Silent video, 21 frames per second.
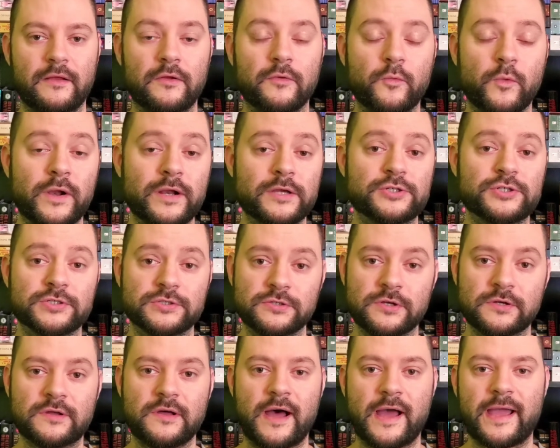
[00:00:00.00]
what it should
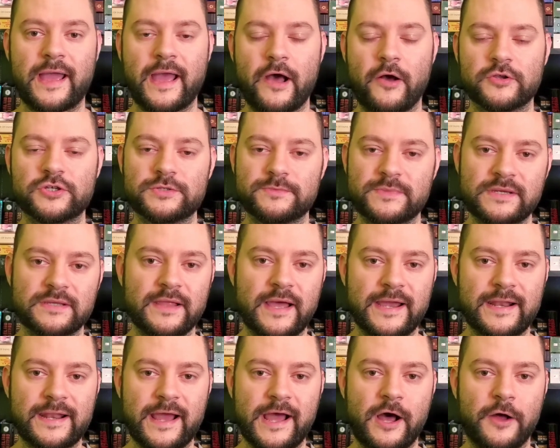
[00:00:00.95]
look like, how it should be
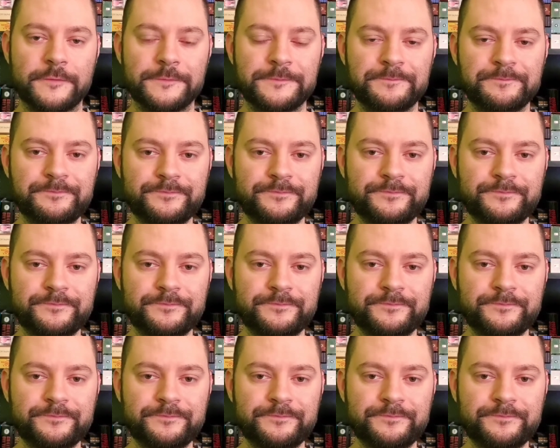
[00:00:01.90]
laid out.